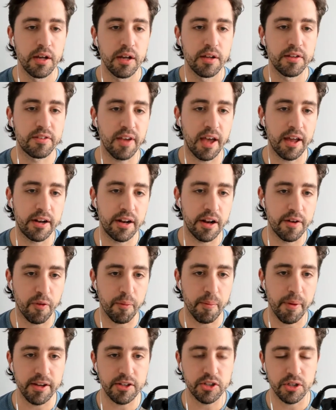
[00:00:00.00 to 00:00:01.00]
cited
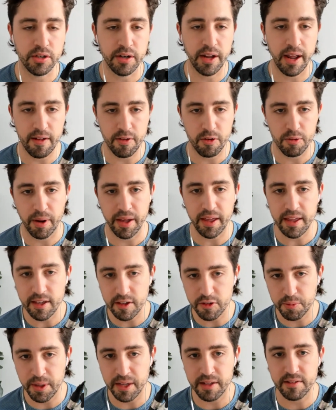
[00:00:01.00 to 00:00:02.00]
information gathered by
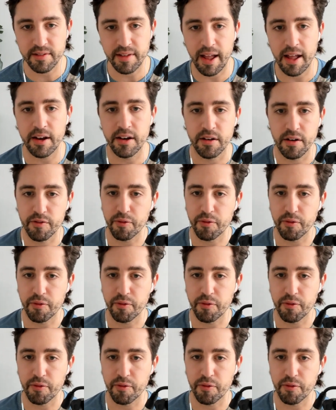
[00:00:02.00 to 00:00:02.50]
ESPN Stat and